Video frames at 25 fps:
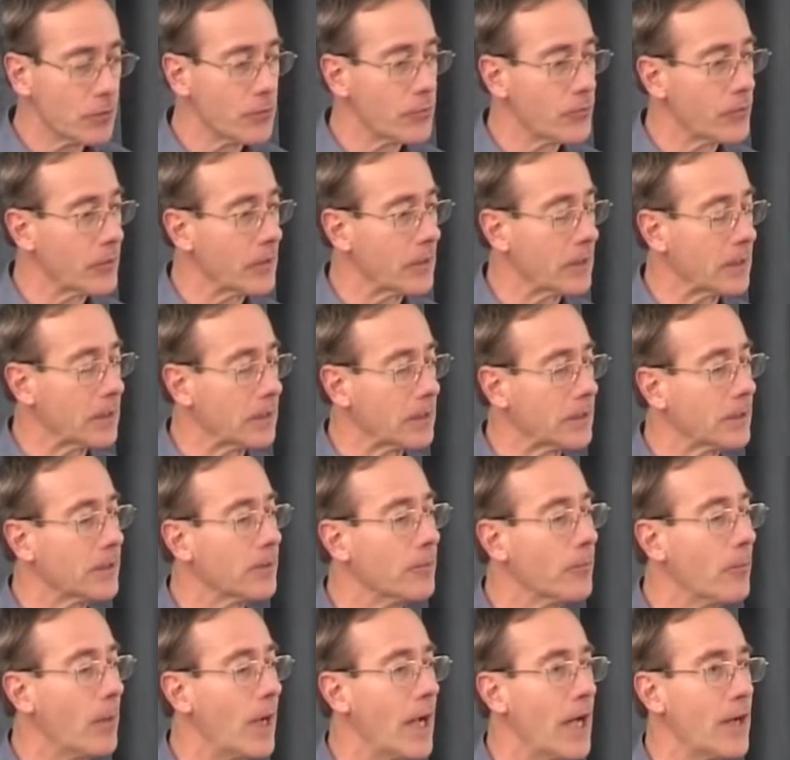of uh,
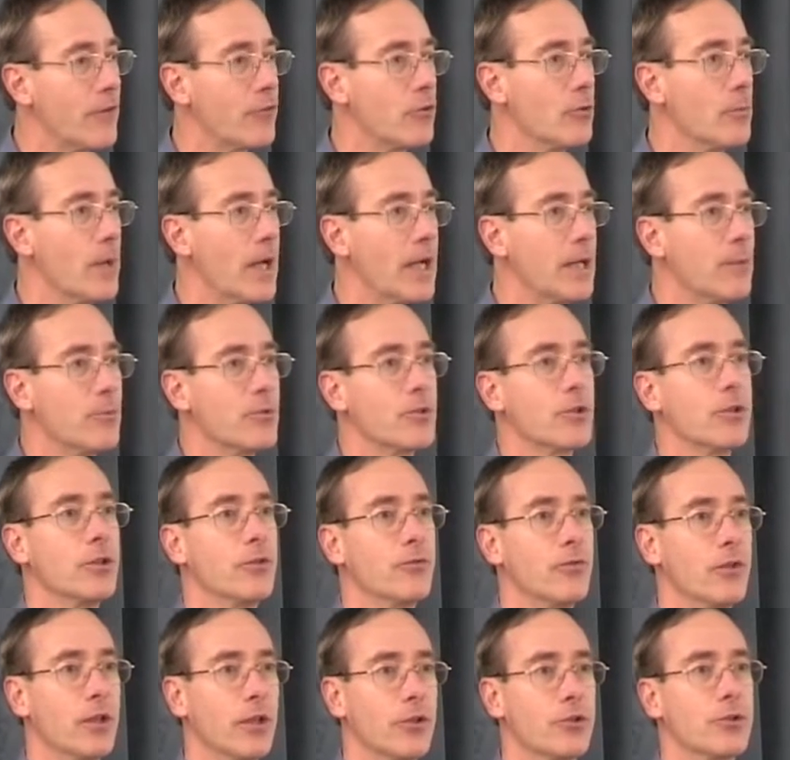man from apes could
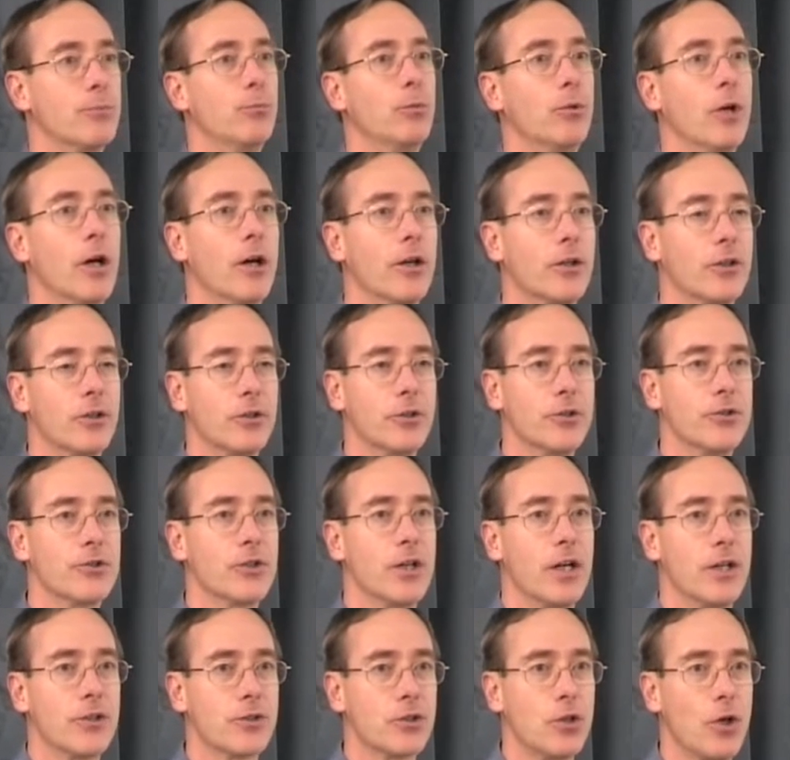fill a, a good
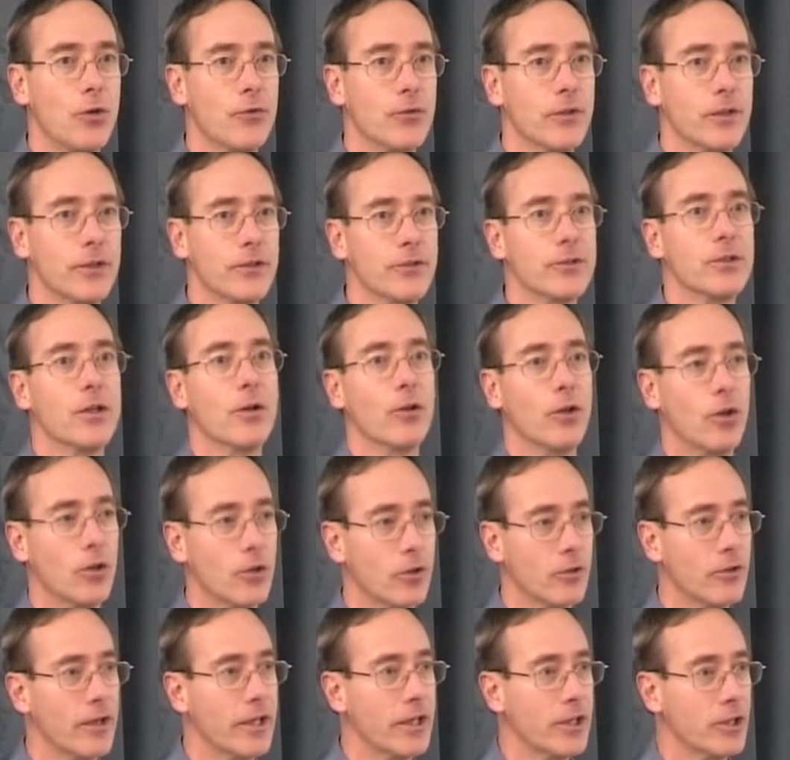sized coffin is no
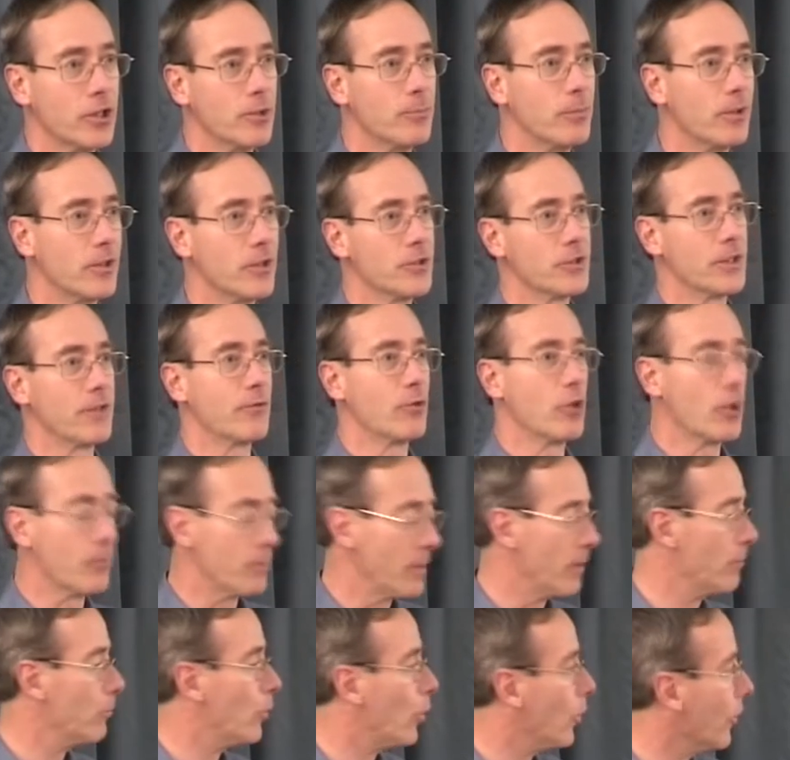longer any good because they've got a
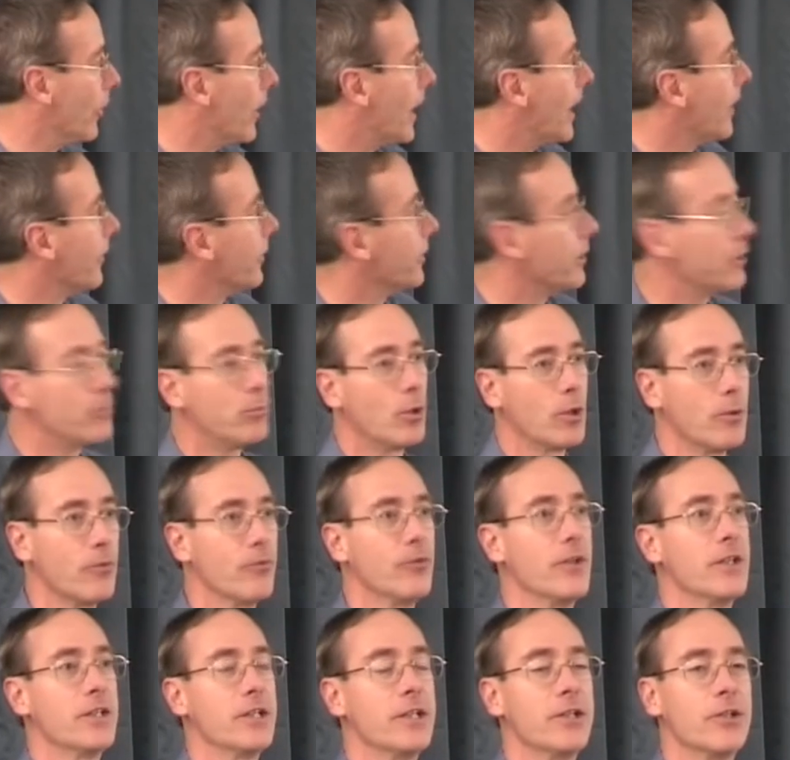bit more now. They can probably
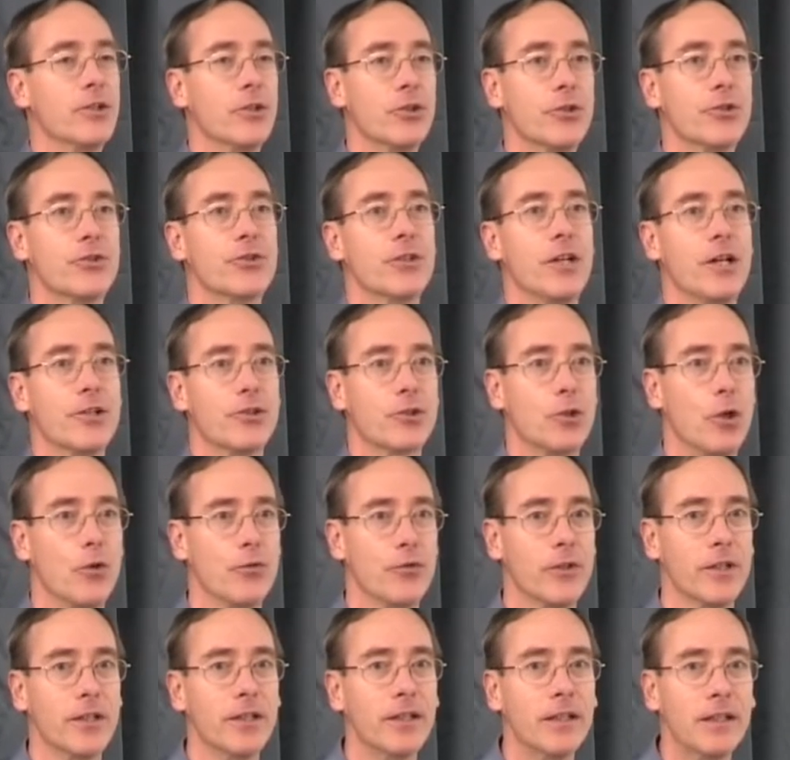fit in the good sized
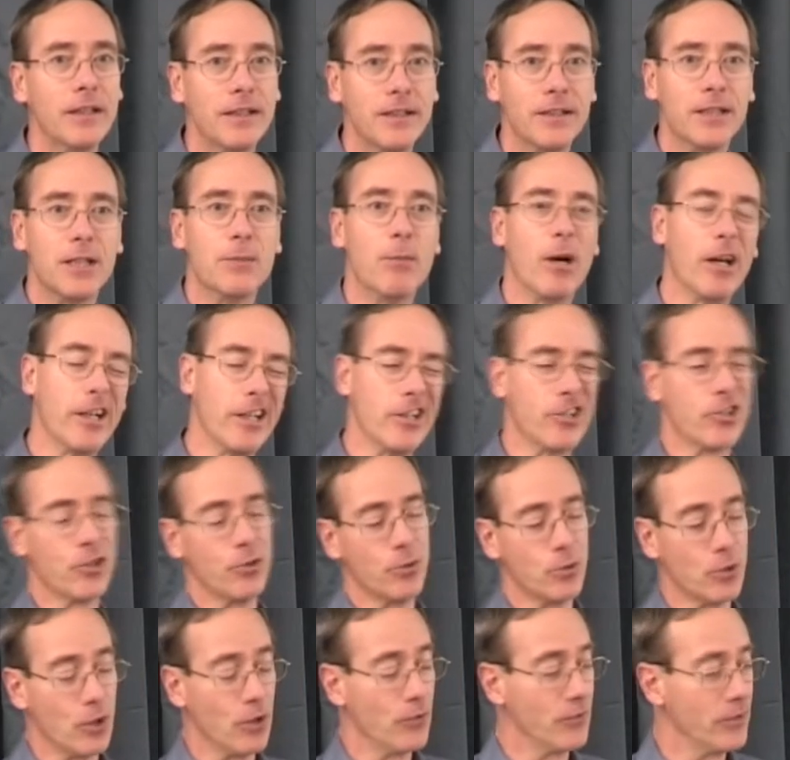coffin. You might need
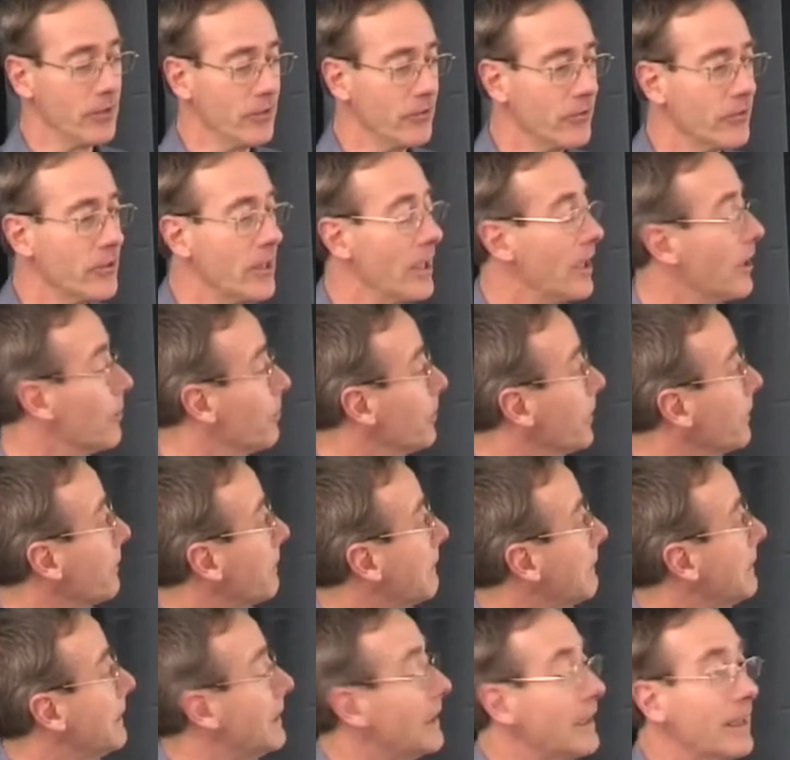two coffins now, but
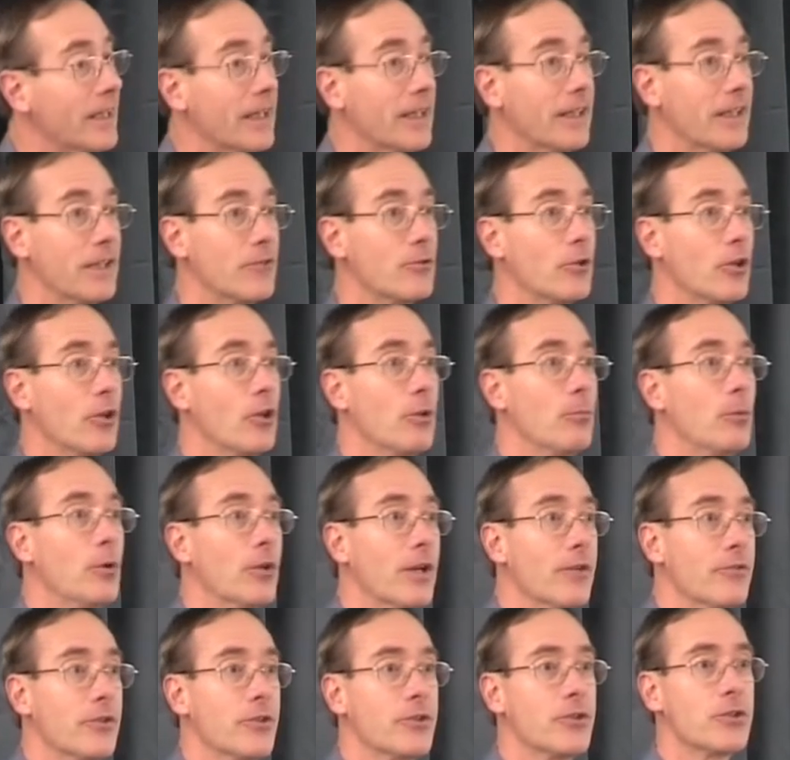uh, they've got a lot
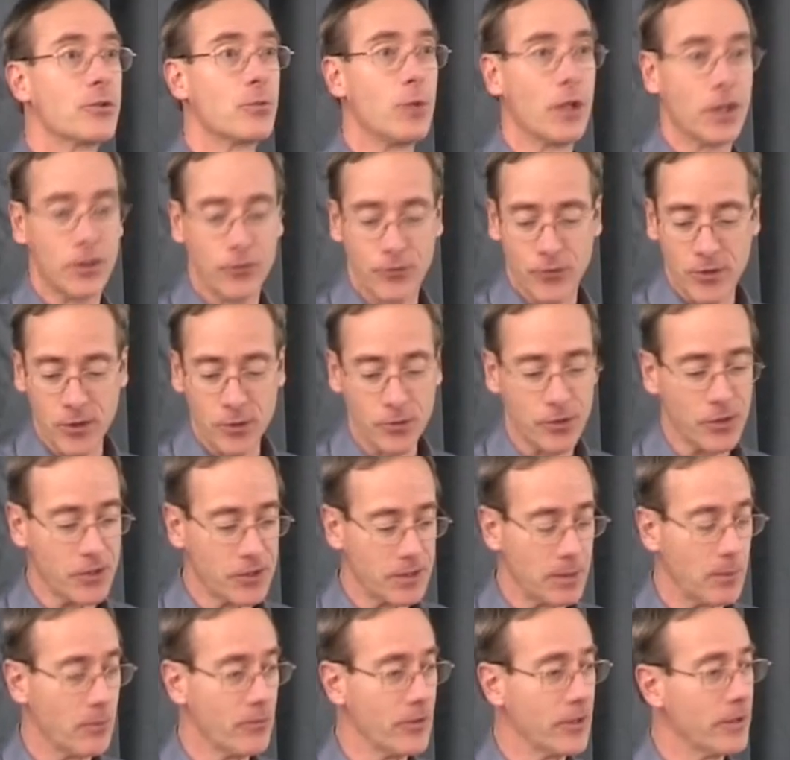more evidence. It's quite confusing,
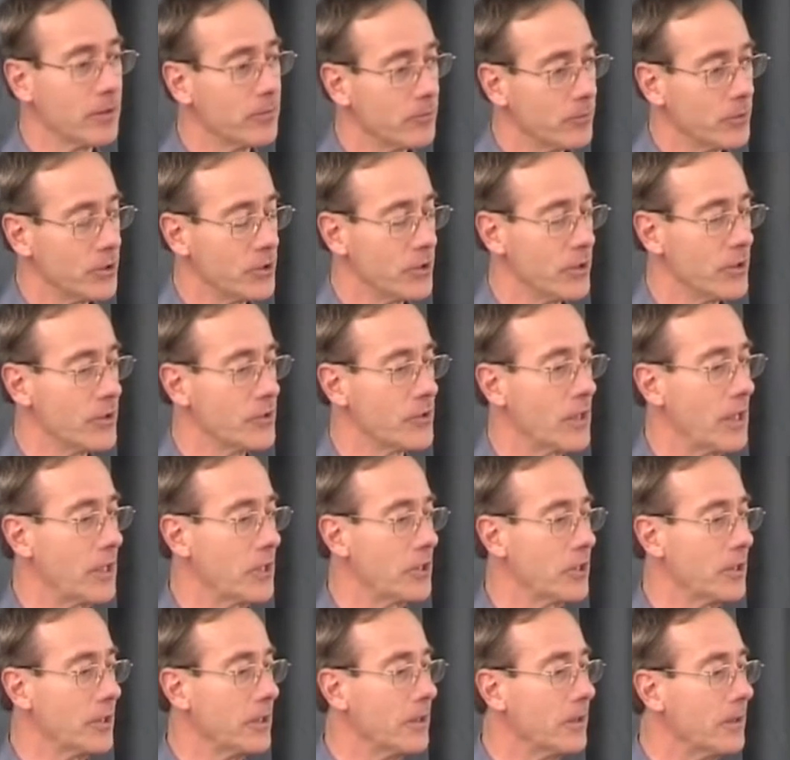some of it, which is
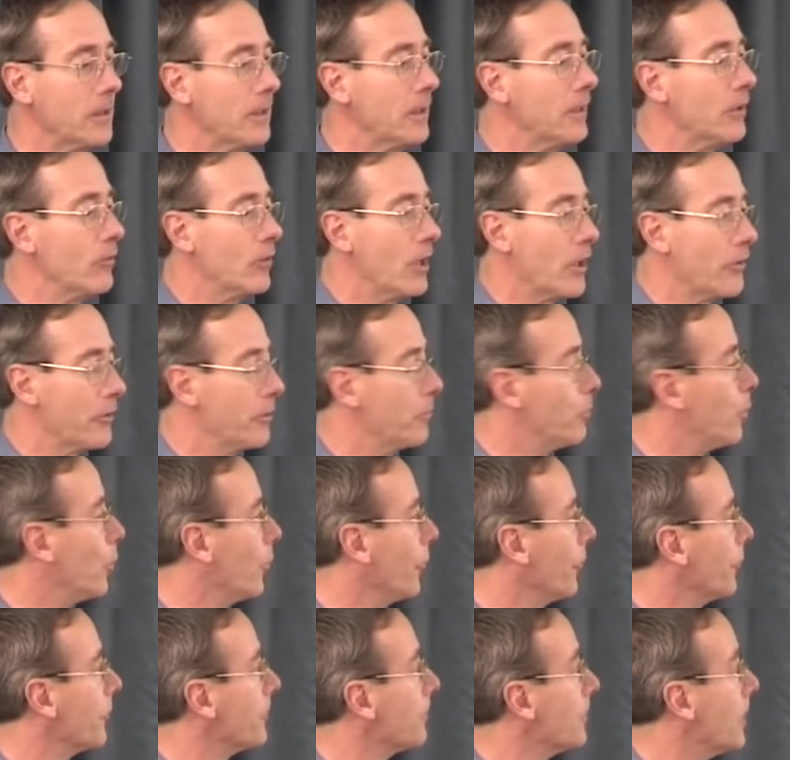actually rather
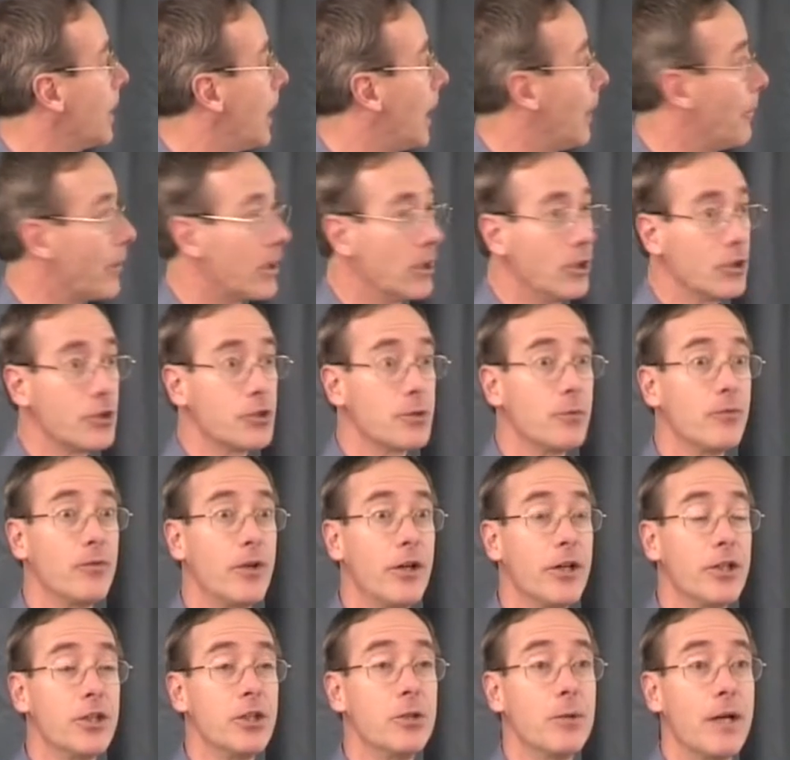important. And we can look at some
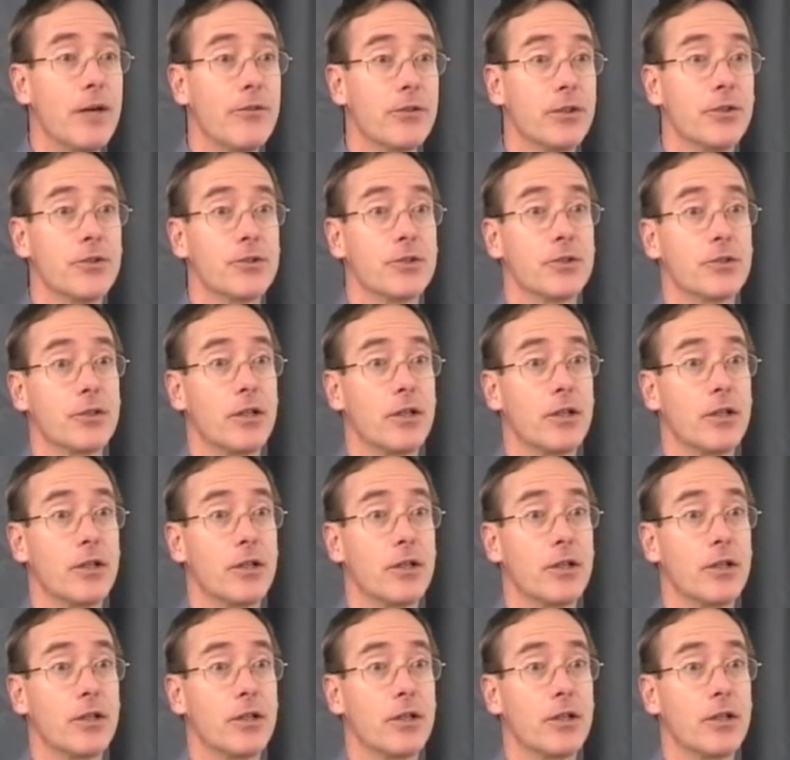very new evidence